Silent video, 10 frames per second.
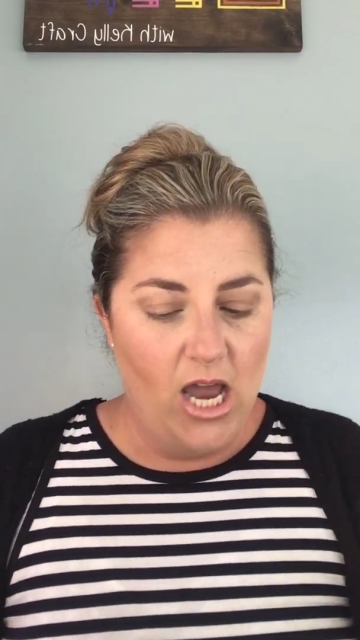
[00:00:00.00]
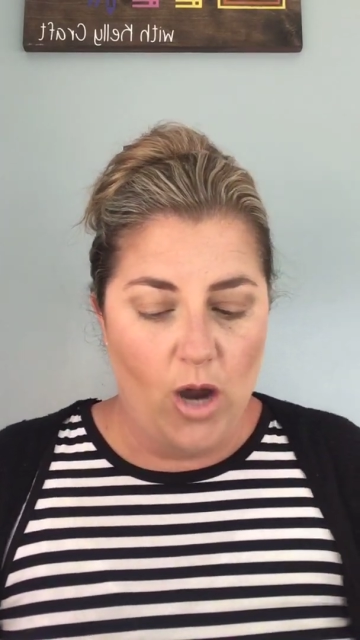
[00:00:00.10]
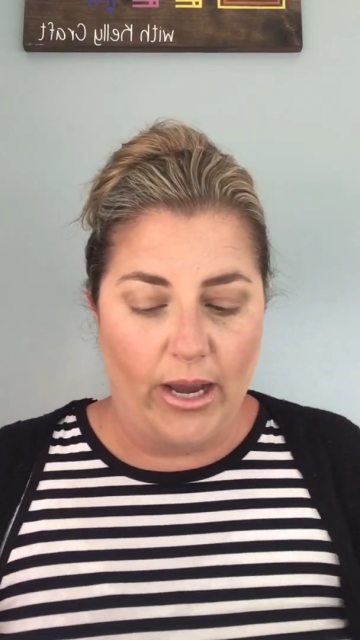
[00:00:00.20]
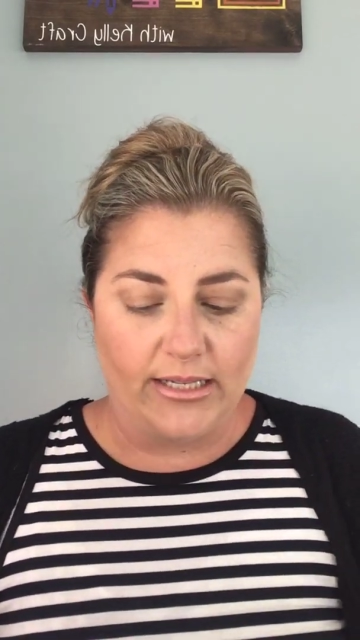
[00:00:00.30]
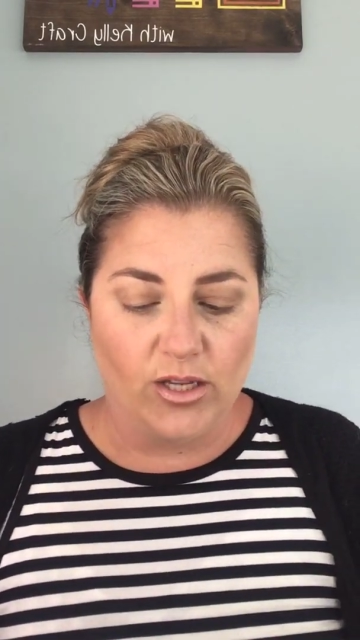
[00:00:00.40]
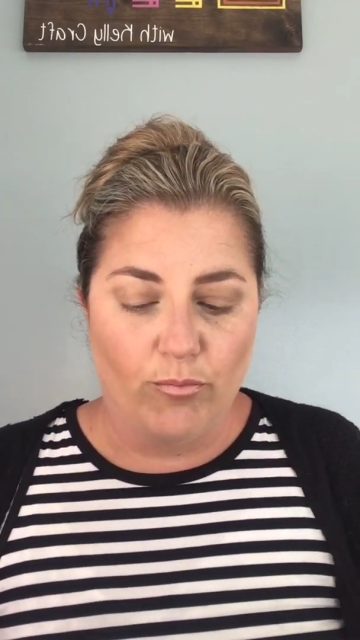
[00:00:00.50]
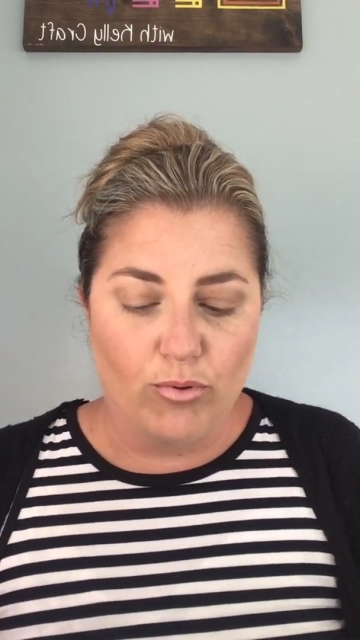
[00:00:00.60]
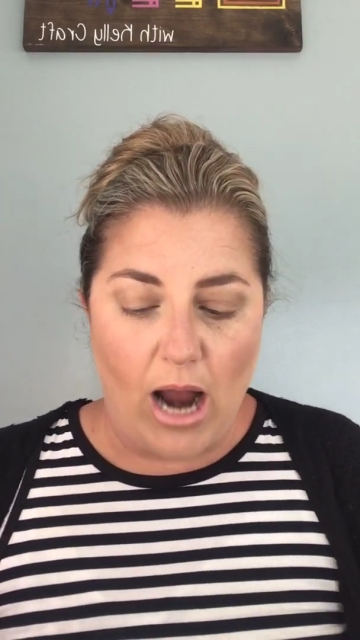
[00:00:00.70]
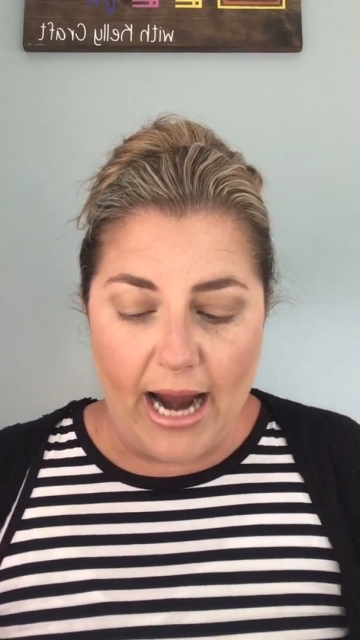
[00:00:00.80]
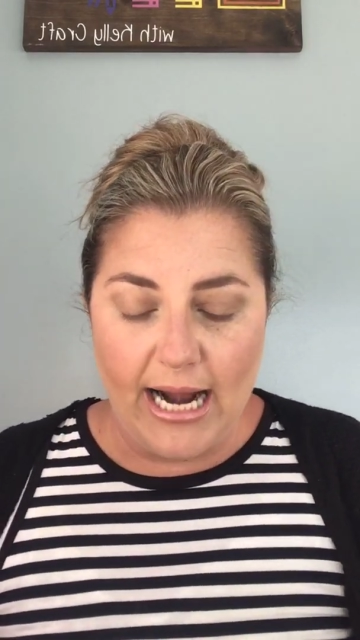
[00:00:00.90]
Okay, so
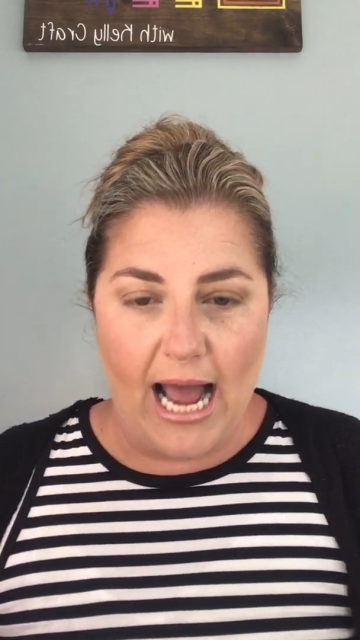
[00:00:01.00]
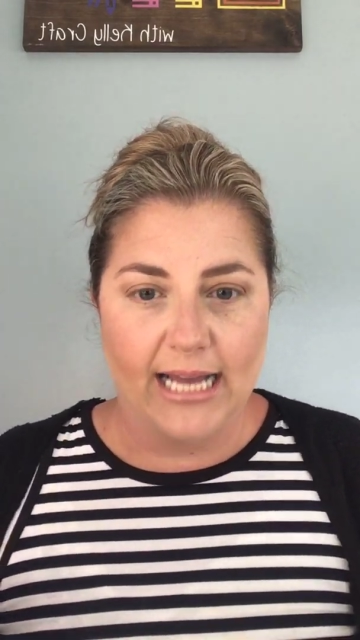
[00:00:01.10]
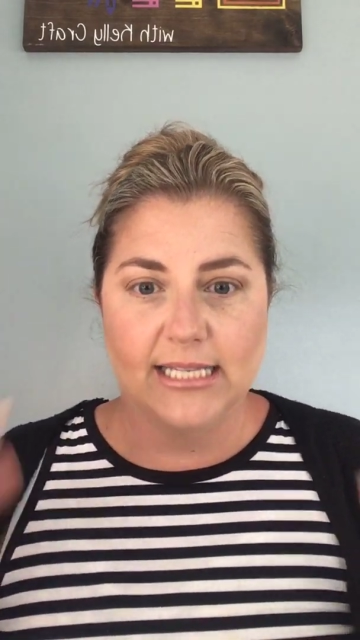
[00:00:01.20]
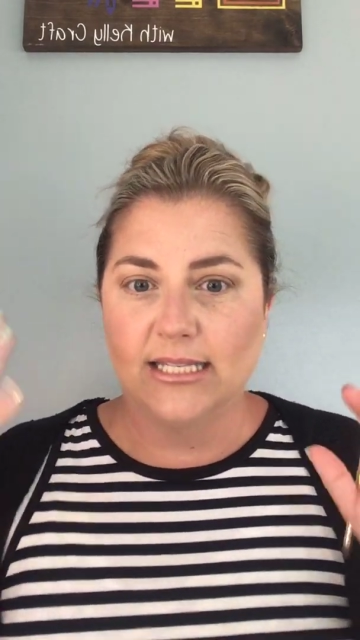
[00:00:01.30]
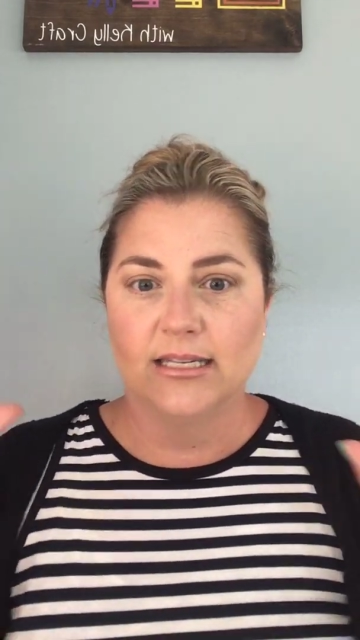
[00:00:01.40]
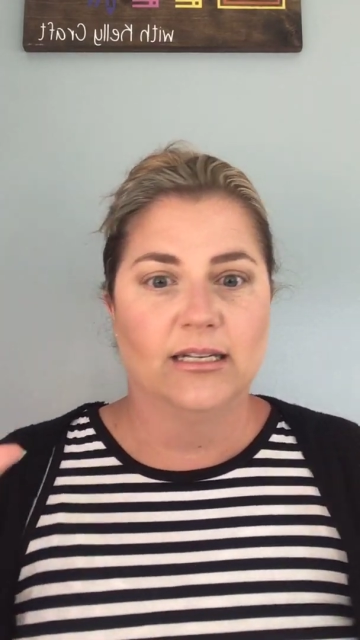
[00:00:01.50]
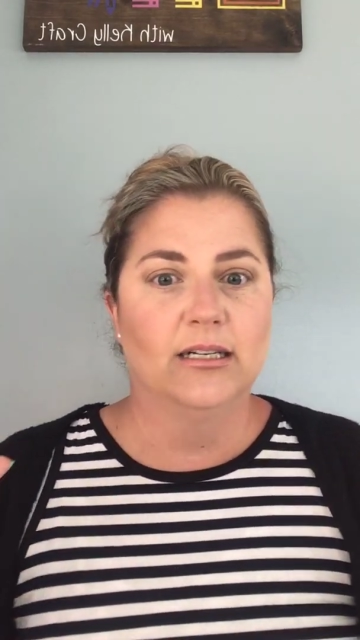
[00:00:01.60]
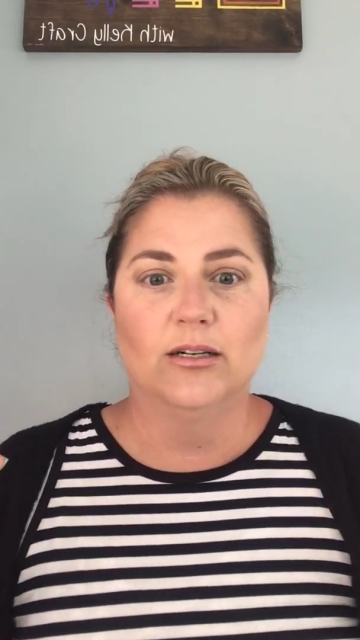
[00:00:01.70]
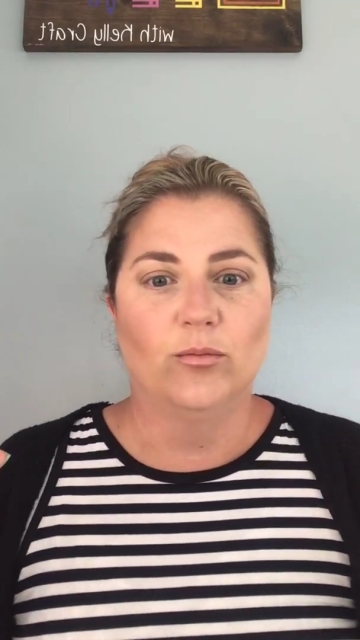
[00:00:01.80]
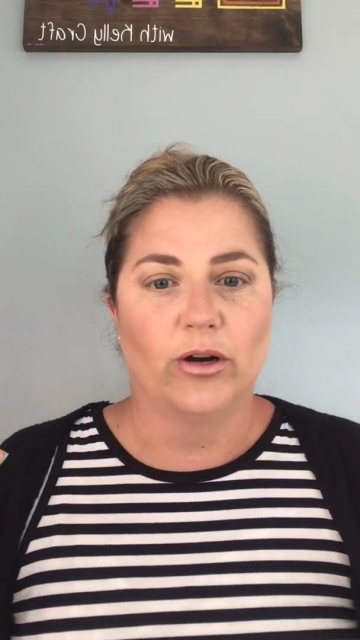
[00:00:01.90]
Bright Eyes,
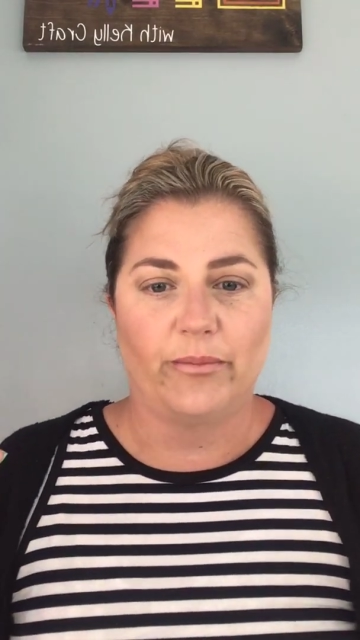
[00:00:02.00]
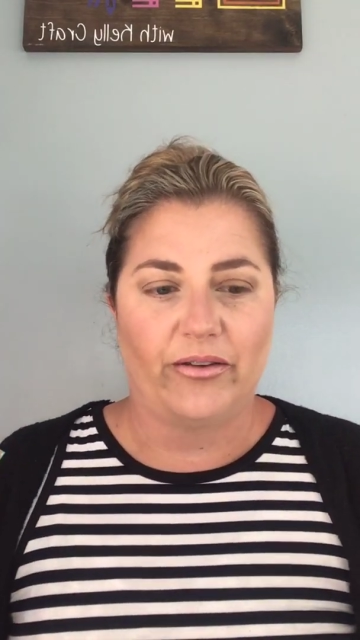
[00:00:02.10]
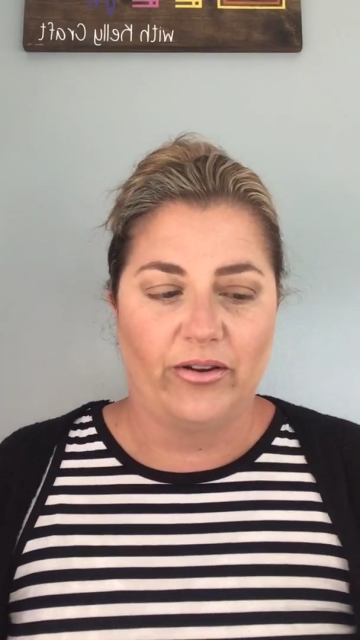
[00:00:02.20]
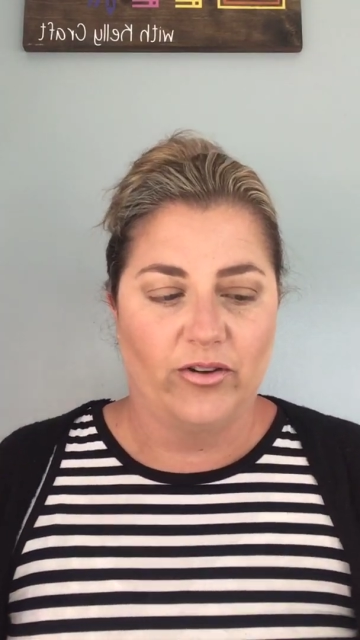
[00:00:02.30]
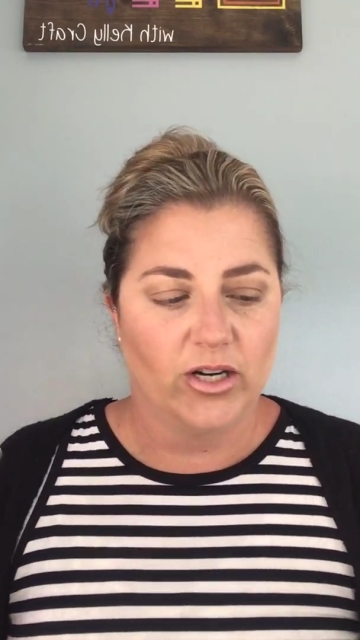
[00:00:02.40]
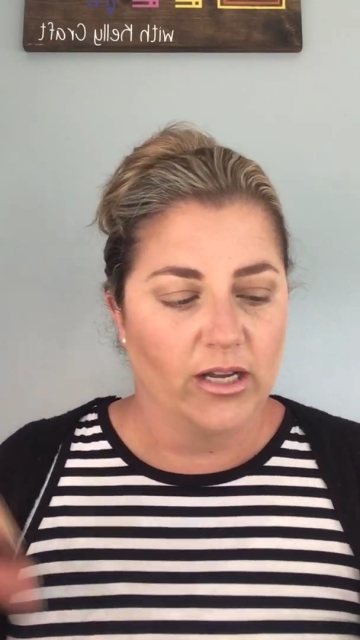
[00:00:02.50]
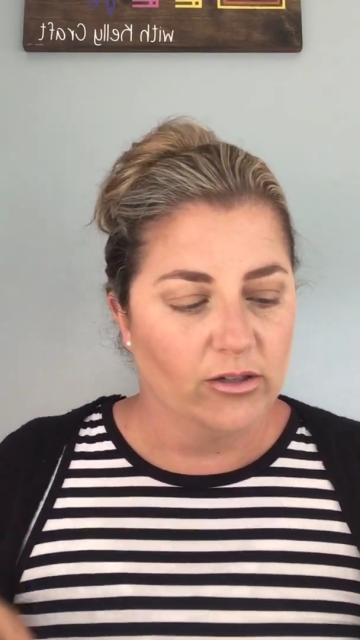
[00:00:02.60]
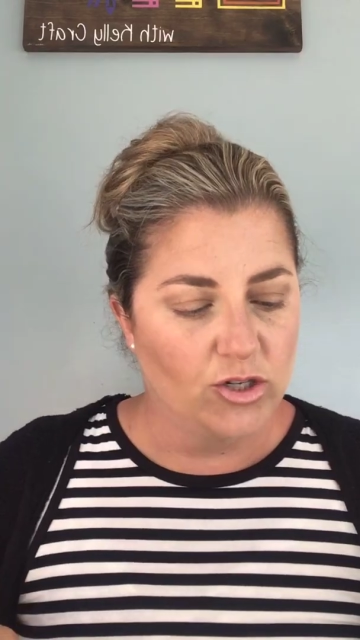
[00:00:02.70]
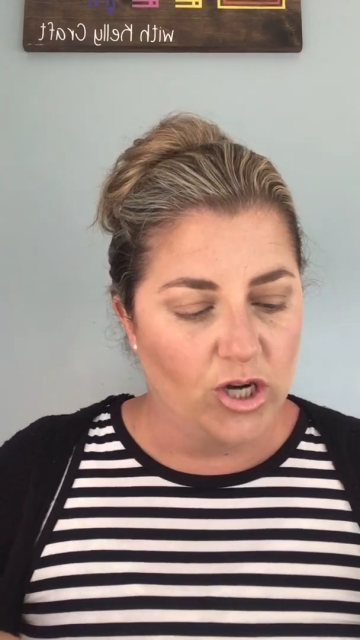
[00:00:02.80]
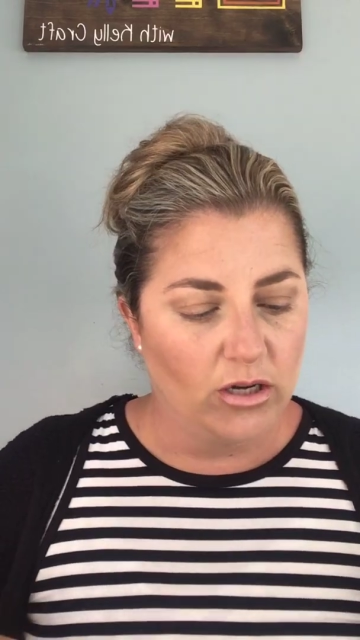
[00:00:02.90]
one of my favorite
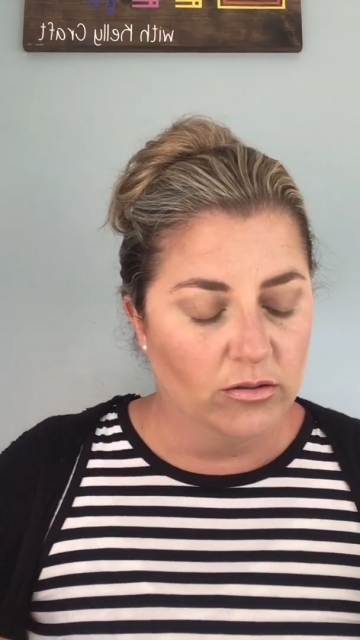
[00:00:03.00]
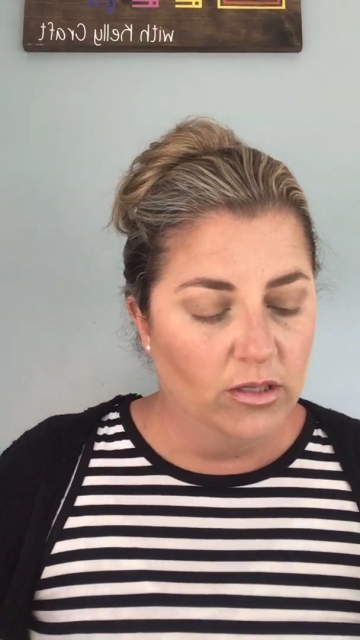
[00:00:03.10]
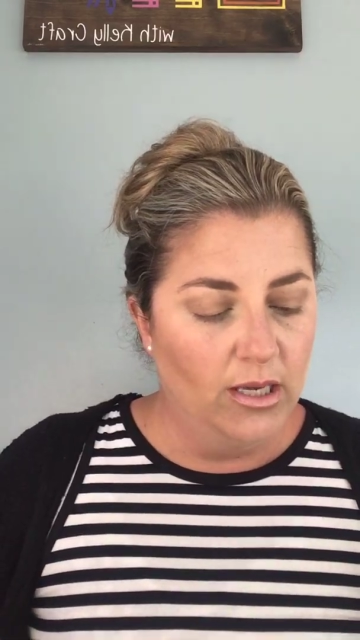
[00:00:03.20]
colors, y'all.